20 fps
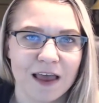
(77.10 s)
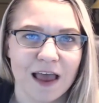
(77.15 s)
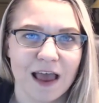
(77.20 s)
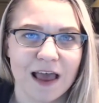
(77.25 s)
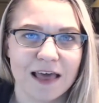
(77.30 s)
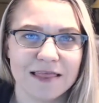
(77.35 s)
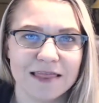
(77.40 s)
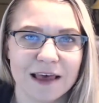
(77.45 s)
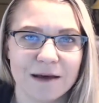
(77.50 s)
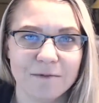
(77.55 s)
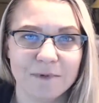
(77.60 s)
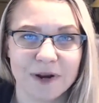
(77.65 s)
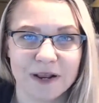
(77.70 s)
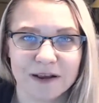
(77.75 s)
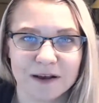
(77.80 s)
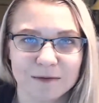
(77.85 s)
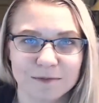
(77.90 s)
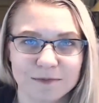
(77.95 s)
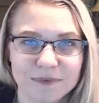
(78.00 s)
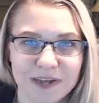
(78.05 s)
And then when
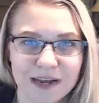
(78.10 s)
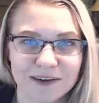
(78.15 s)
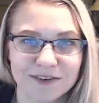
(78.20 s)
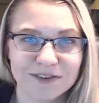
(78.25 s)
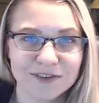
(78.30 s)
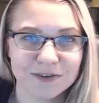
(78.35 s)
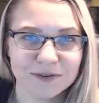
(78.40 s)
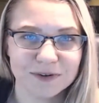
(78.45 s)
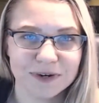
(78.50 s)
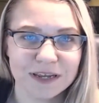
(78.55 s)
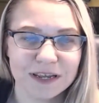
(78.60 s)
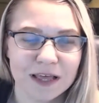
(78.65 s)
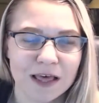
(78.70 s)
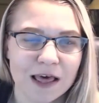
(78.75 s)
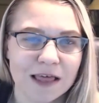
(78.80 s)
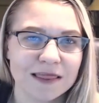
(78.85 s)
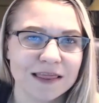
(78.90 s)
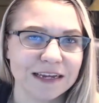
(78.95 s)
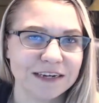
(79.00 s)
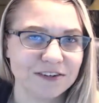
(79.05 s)
it comes down to it,
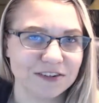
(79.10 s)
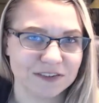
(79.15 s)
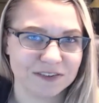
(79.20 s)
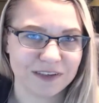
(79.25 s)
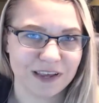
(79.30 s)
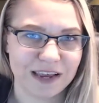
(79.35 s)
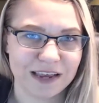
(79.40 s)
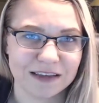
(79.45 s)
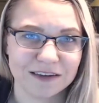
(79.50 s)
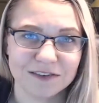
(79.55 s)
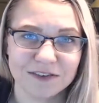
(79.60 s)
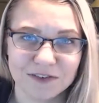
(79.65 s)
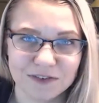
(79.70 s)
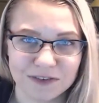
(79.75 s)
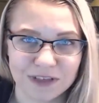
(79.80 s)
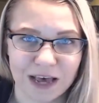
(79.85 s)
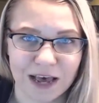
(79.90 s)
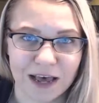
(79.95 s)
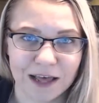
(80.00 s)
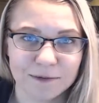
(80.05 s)
they just can't
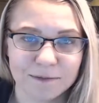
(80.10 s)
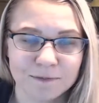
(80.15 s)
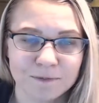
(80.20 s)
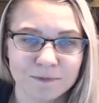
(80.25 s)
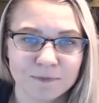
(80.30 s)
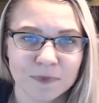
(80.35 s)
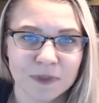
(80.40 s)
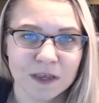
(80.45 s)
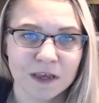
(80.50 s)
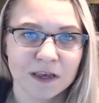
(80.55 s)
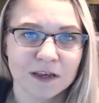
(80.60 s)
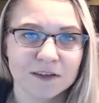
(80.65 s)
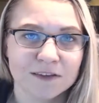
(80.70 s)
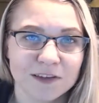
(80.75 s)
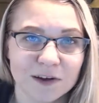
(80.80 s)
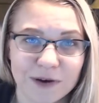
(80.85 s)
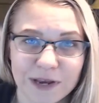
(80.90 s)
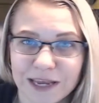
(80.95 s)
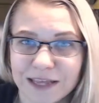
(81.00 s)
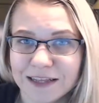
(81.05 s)
do that.
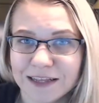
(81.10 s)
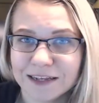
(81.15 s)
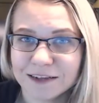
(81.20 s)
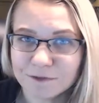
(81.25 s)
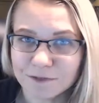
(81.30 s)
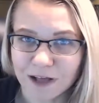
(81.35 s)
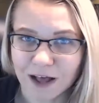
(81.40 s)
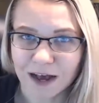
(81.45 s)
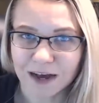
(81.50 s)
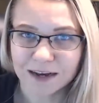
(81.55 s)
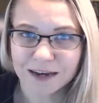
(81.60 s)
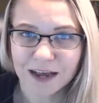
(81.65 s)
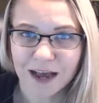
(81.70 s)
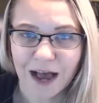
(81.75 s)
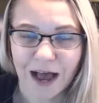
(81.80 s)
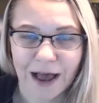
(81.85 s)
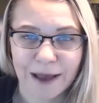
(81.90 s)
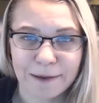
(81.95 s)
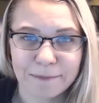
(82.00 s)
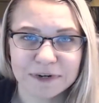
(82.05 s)
So in this vlog,
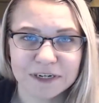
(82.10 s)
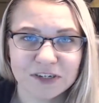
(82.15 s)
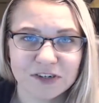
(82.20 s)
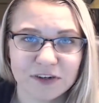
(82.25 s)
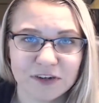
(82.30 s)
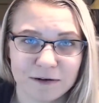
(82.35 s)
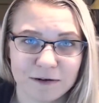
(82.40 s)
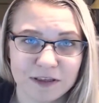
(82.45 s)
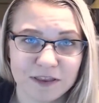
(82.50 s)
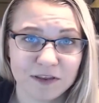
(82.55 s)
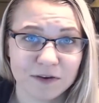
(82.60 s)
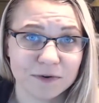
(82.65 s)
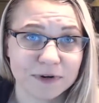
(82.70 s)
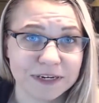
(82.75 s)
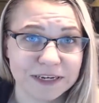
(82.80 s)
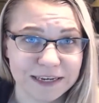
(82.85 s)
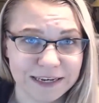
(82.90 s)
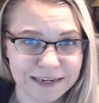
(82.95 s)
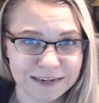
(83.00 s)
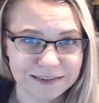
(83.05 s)
I'm going to share with you
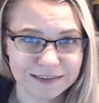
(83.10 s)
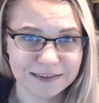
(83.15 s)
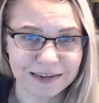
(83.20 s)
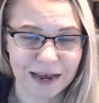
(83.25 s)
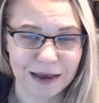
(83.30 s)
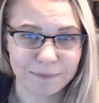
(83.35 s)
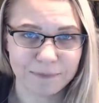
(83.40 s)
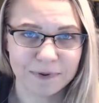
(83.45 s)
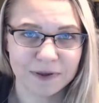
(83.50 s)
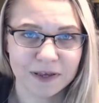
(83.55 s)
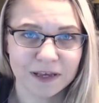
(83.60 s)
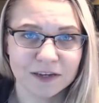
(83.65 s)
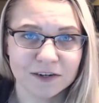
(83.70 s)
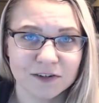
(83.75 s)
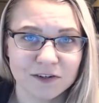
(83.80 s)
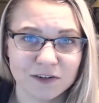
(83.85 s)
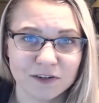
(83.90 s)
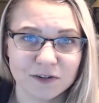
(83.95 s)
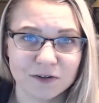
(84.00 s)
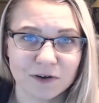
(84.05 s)
a key step
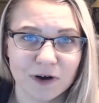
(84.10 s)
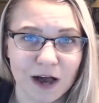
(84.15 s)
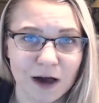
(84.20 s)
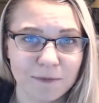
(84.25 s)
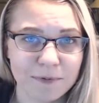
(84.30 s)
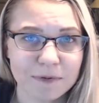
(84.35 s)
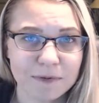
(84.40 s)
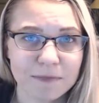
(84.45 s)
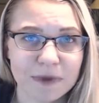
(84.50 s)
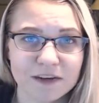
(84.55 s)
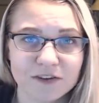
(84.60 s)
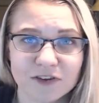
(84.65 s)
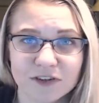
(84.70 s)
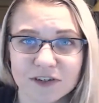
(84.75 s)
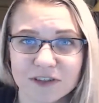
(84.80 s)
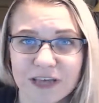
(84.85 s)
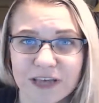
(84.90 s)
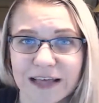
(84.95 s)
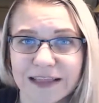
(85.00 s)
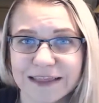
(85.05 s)
to helping make
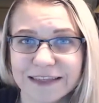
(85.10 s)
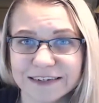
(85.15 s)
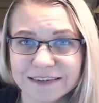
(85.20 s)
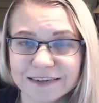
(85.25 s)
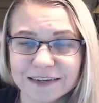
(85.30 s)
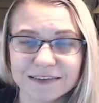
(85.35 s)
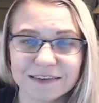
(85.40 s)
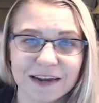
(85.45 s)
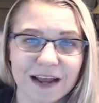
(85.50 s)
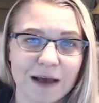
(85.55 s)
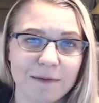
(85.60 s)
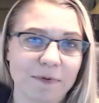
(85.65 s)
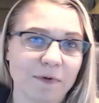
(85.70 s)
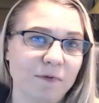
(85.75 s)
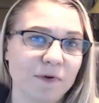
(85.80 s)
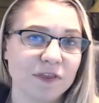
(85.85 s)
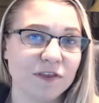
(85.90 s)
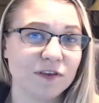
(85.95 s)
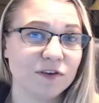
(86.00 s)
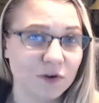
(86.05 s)
sure that this doesn't happen
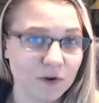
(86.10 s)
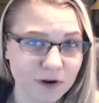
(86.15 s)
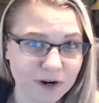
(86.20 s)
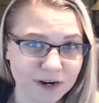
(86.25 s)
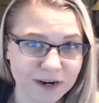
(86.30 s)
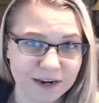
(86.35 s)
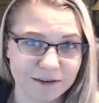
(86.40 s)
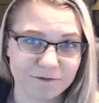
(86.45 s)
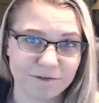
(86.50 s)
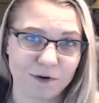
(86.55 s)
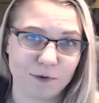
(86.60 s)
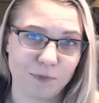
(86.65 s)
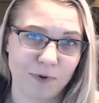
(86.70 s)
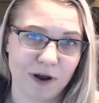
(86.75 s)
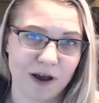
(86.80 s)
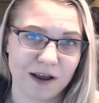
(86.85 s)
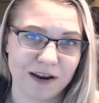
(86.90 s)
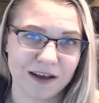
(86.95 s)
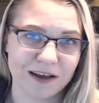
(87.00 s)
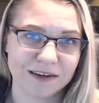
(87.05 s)
with your info
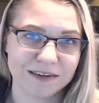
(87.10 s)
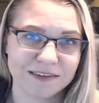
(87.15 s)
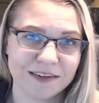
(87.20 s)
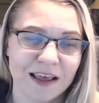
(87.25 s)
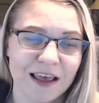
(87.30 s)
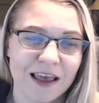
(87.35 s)
product